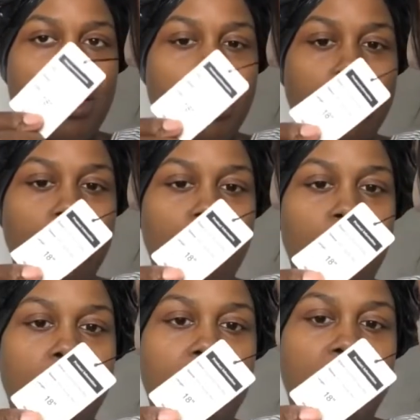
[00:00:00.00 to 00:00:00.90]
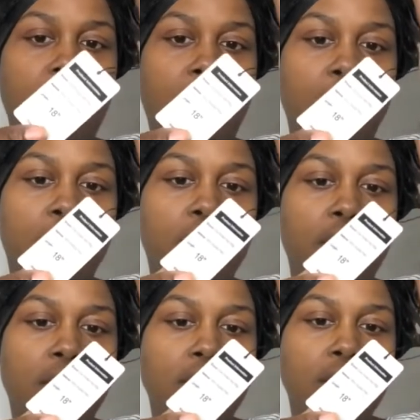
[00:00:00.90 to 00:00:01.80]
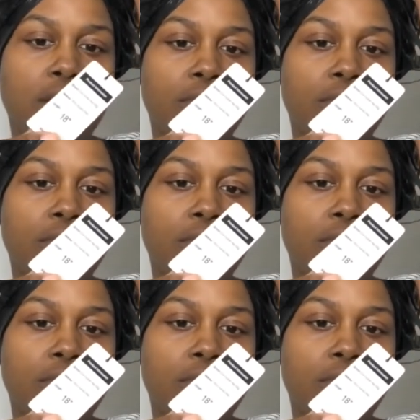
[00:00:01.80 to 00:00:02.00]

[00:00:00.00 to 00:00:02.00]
That's just what this tab says.